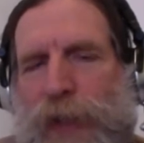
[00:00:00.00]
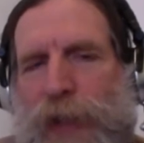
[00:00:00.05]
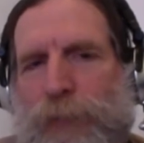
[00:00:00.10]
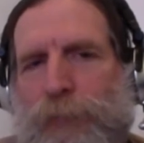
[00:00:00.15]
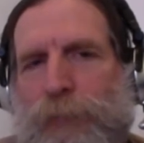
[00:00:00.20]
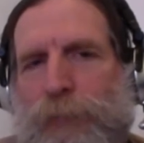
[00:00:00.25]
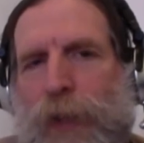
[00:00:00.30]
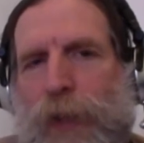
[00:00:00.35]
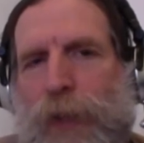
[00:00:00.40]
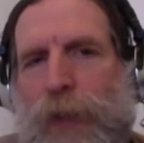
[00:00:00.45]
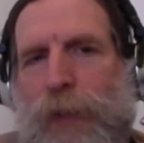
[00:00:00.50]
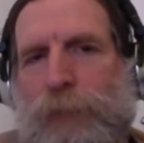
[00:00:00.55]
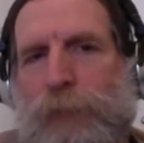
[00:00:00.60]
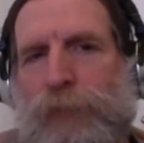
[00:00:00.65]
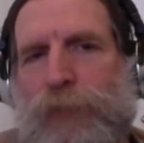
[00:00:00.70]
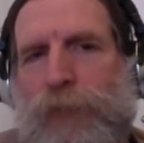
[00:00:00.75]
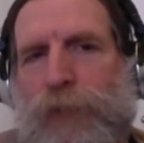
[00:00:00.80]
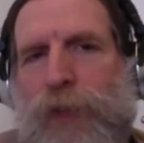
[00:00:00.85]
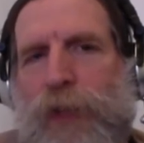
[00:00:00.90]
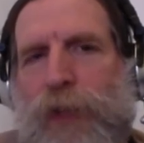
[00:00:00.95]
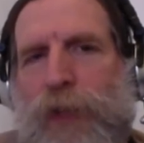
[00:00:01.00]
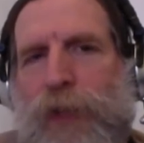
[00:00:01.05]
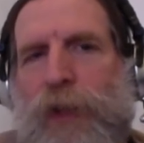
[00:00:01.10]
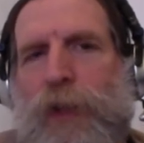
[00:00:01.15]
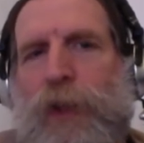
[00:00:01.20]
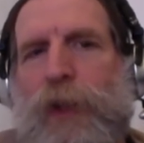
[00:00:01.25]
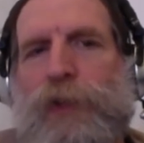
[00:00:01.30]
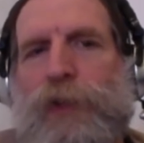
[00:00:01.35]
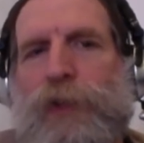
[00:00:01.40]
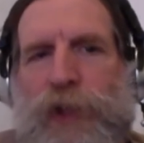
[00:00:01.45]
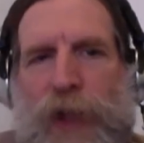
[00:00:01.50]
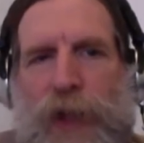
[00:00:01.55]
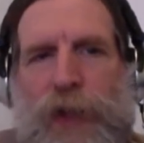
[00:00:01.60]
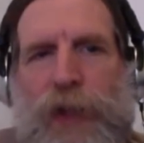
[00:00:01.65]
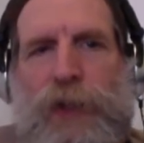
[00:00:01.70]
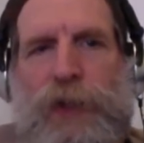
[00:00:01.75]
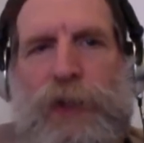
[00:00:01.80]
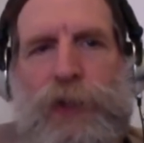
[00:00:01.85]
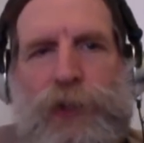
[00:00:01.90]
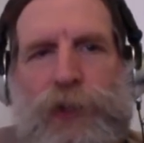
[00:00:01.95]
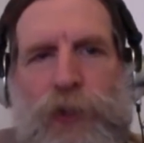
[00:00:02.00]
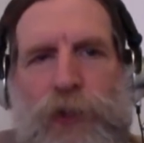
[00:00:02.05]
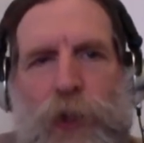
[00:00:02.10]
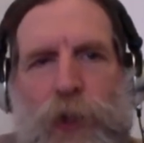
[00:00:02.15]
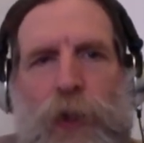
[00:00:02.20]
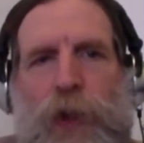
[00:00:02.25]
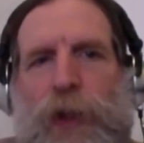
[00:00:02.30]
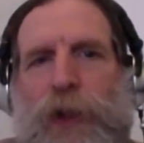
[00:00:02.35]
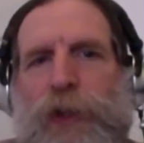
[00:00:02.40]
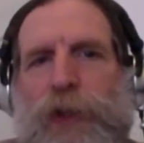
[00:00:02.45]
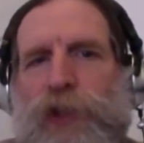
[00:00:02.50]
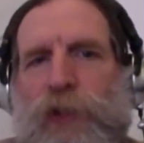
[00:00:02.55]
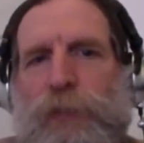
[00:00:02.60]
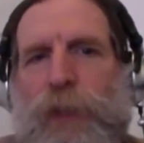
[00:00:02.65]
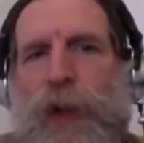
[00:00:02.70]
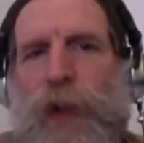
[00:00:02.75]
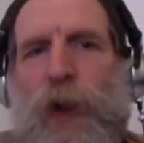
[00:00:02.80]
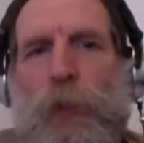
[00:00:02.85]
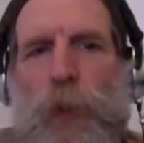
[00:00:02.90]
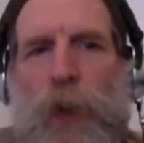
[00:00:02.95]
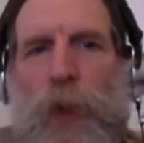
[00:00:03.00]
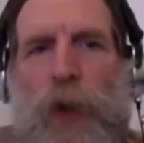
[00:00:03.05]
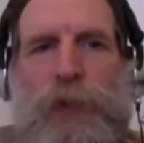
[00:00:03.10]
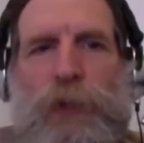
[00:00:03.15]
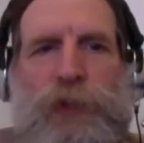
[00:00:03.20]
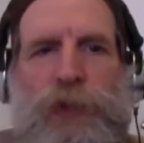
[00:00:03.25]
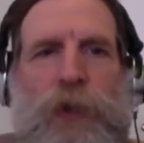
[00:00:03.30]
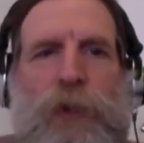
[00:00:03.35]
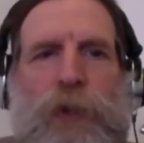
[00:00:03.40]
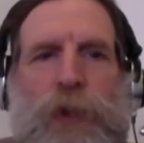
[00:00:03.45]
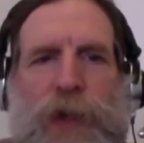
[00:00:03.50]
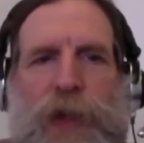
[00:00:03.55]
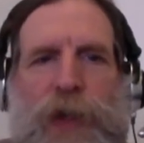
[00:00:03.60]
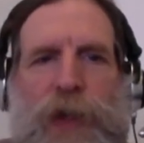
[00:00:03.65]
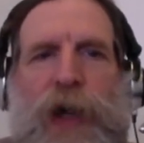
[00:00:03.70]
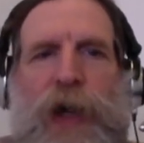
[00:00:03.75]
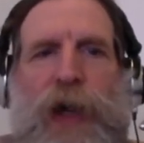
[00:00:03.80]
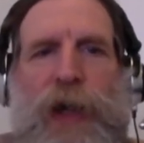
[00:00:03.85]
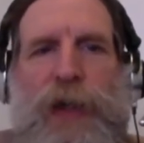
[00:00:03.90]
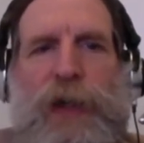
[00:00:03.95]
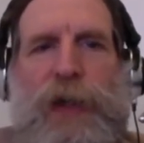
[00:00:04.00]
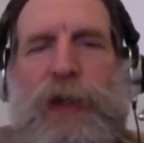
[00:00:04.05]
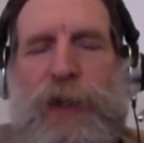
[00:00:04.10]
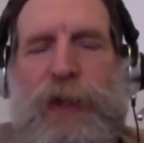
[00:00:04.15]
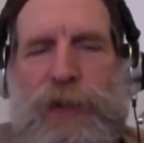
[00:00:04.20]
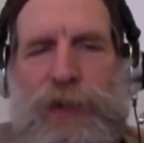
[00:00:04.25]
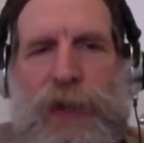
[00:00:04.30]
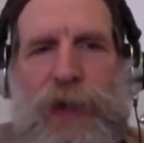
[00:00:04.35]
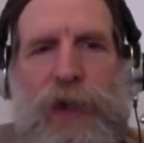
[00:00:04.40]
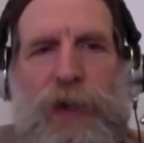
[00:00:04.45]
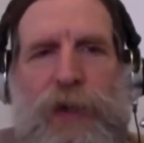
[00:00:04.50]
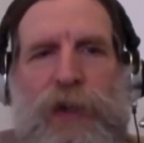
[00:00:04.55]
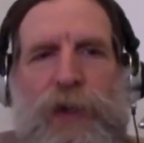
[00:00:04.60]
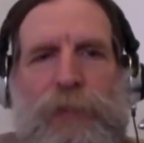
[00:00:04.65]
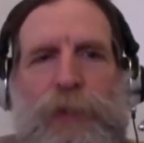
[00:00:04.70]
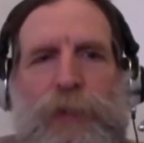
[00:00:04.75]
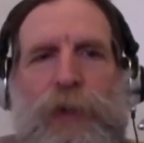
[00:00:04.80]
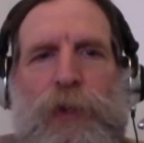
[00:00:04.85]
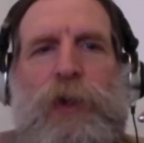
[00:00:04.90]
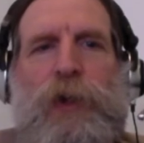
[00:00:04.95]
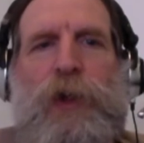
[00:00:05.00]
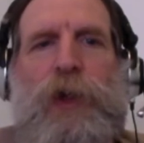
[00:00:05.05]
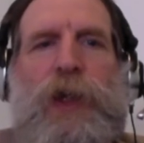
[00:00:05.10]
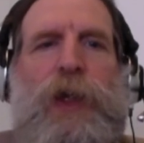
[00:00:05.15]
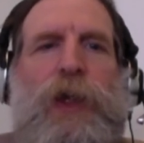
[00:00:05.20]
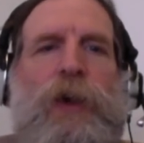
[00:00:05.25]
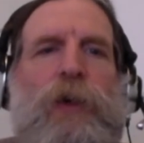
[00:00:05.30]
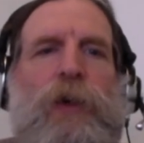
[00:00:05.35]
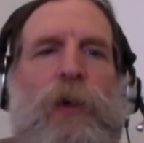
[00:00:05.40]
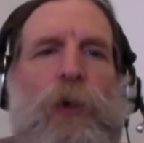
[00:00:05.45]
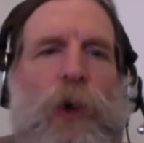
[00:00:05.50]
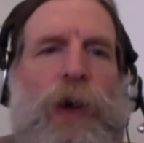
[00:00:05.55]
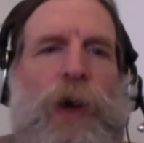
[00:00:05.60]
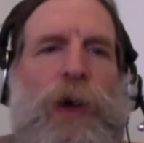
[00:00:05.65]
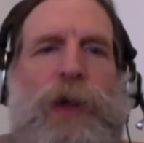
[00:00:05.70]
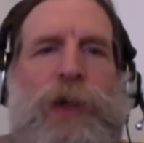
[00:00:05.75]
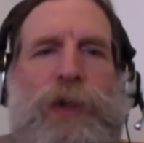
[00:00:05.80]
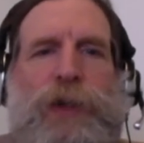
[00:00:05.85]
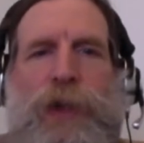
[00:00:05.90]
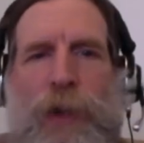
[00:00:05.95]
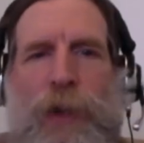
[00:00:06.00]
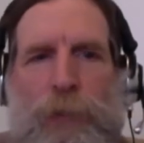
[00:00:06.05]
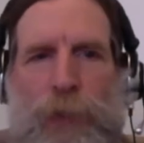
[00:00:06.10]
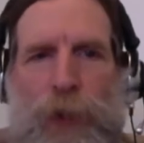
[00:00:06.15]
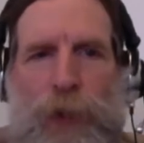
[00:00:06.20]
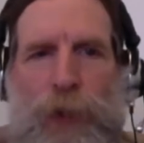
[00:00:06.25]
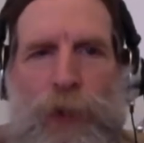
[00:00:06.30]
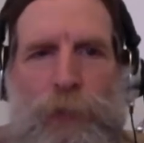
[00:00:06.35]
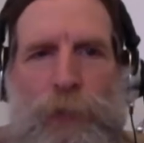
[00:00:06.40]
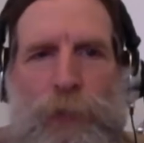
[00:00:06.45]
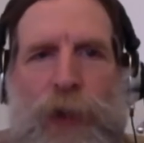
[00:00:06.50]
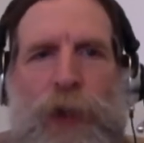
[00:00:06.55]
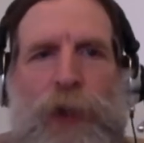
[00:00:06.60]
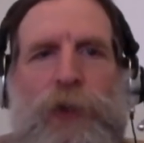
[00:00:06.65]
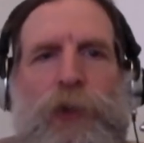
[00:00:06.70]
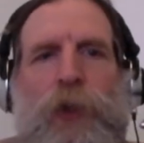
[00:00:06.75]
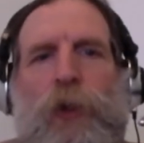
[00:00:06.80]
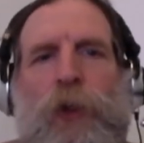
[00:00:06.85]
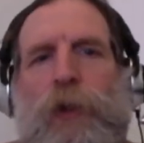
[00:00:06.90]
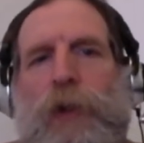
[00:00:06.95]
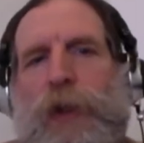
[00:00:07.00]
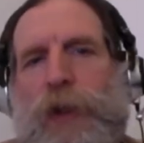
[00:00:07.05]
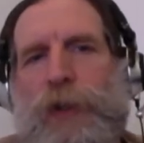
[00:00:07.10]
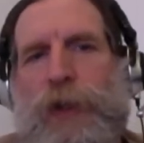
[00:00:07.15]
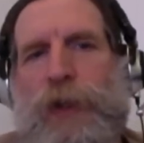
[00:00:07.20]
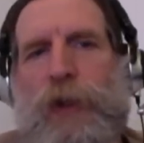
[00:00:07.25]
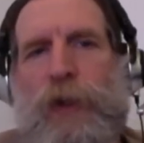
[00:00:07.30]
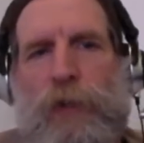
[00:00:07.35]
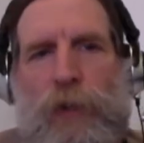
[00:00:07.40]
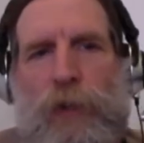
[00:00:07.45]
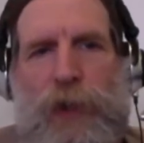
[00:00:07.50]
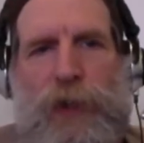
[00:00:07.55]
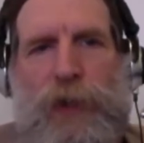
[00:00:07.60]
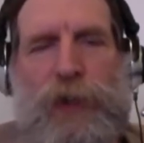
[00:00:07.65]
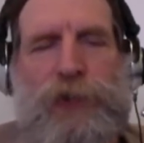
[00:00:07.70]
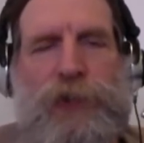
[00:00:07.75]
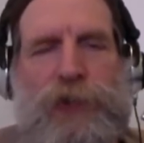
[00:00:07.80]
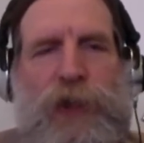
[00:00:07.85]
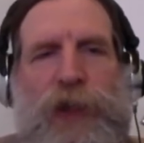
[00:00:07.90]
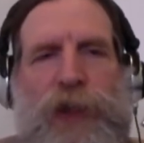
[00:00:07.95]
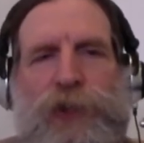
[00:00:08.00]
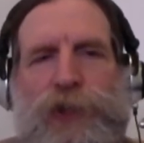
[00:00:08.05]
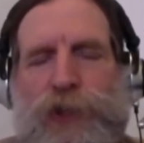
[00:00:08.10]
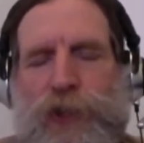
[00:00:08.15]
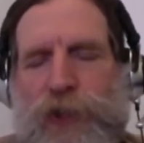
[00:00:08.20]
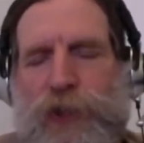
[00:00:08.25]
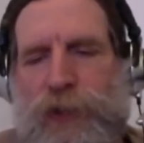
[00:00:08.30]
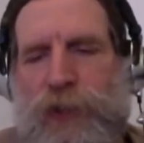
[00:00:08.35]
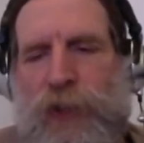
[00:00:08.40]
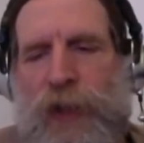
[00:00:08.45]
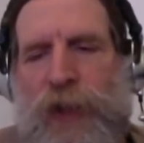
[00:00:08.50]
people telling the stories about what was going on in their community or in their movement or in their organization.